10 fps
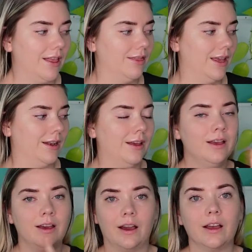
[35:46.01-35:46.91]
And then
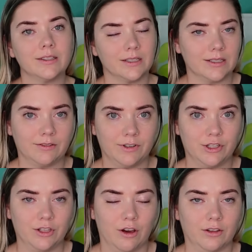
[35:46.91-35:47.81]
since I
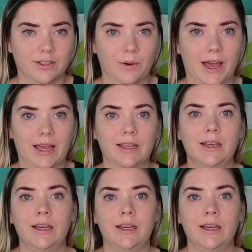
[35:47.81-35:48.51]
finished the Oslo hat,